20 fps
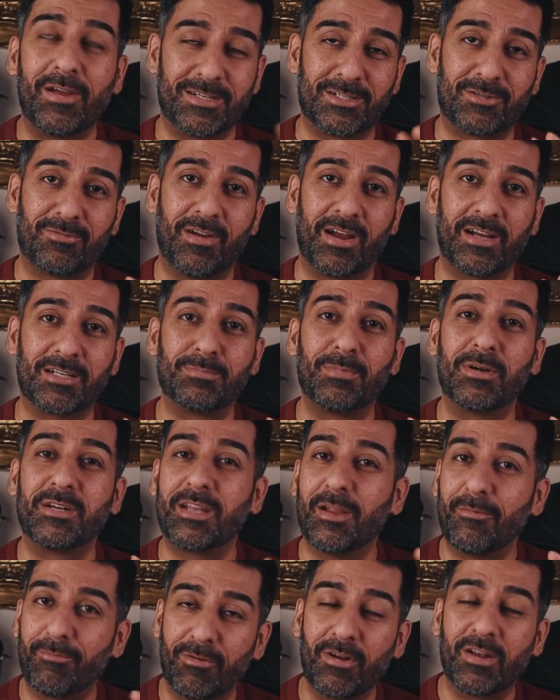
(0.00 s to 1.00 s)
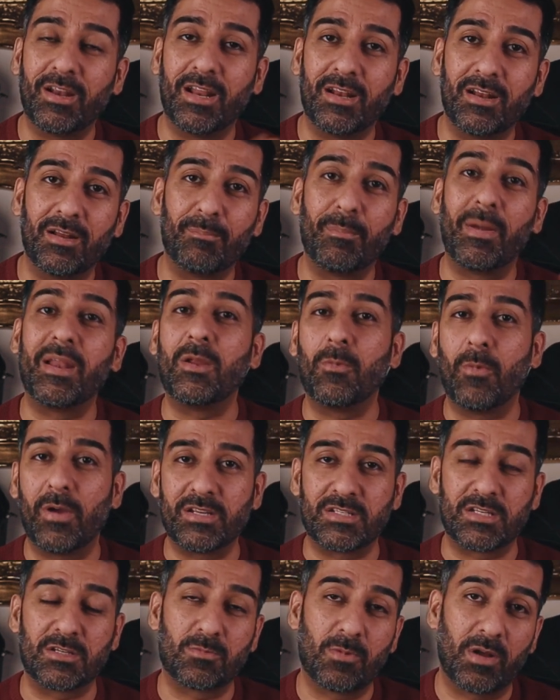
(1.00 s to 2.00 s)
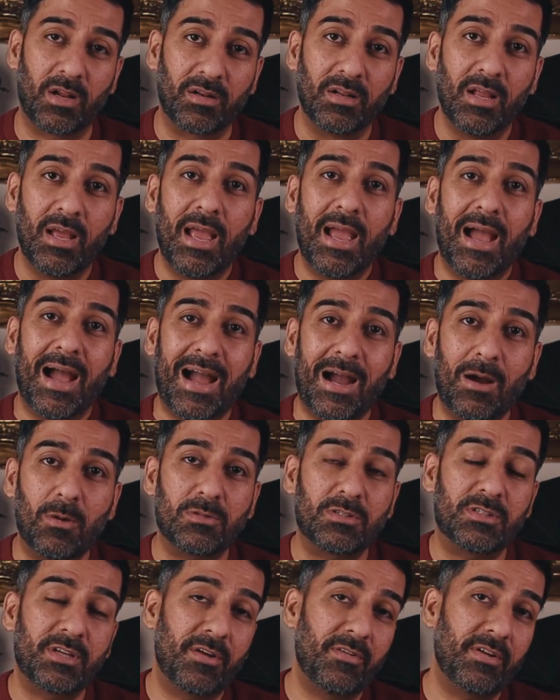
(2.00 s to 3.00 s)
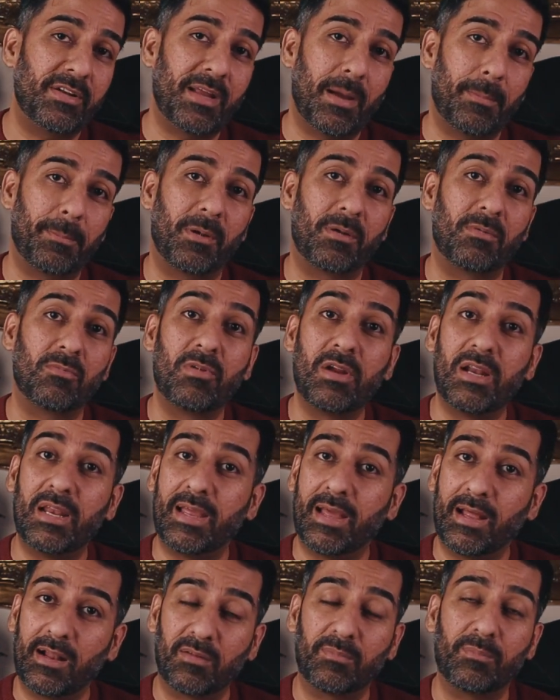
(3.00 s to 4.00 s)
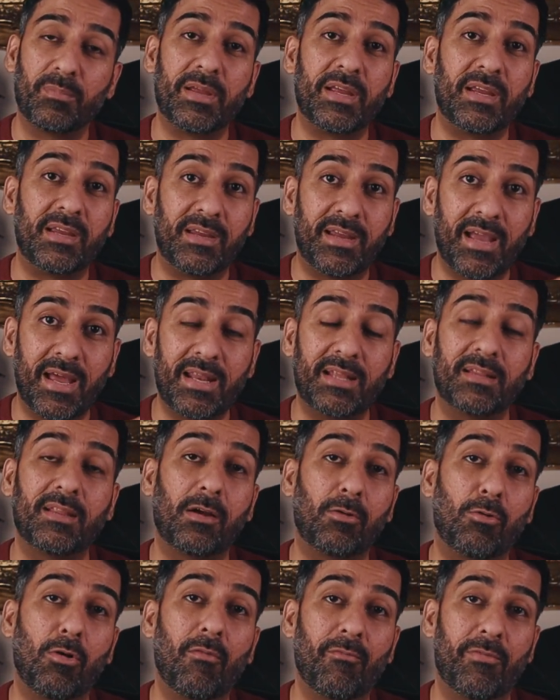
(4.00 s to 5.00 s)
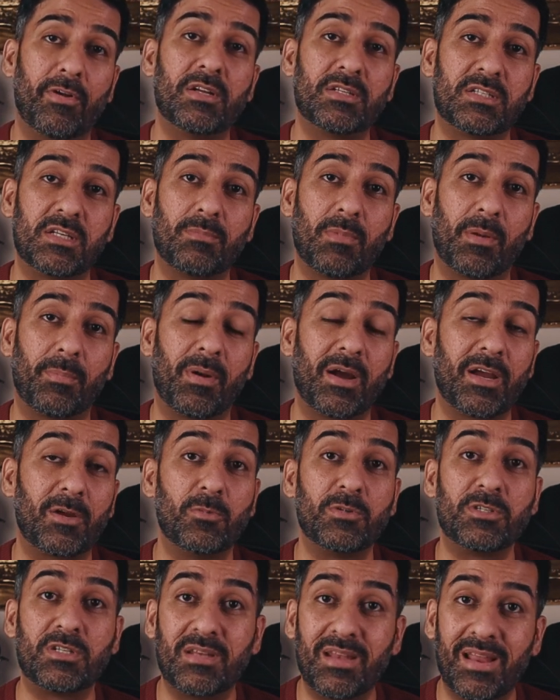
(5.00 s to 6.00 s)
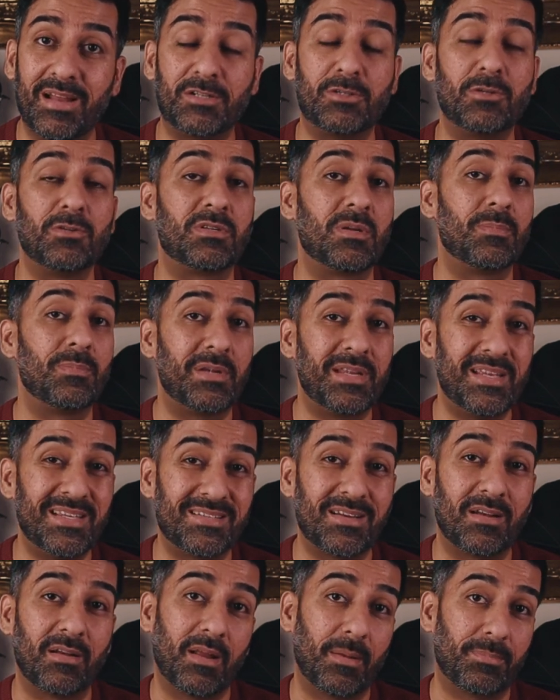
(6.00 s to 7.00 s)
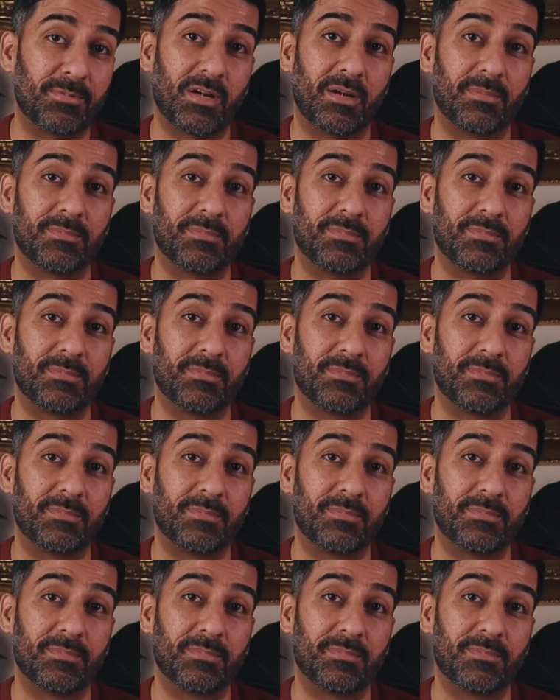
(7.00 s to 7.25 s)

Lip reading: racetracks but different in many ways as well, how steering damper really helped me getting that confidence in my bike, which led to some decent lap